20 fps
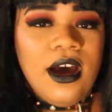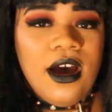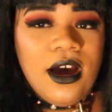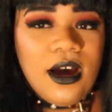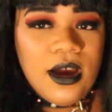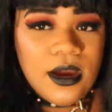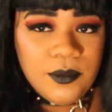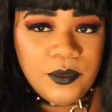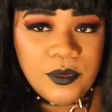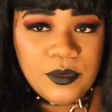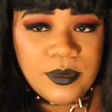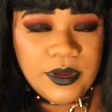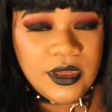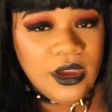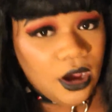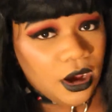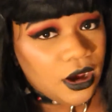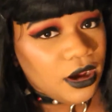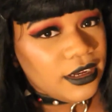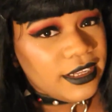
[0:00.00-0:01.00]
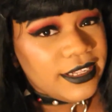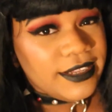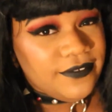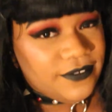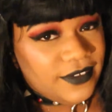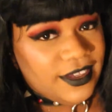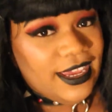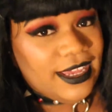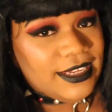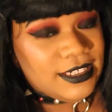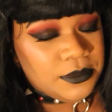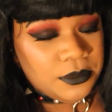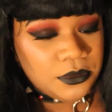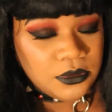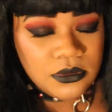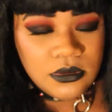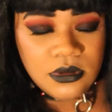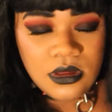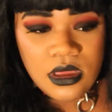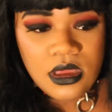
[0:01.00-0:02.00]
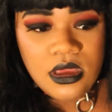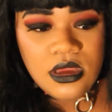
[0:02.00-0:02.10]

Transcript: I would be hardly forgettable.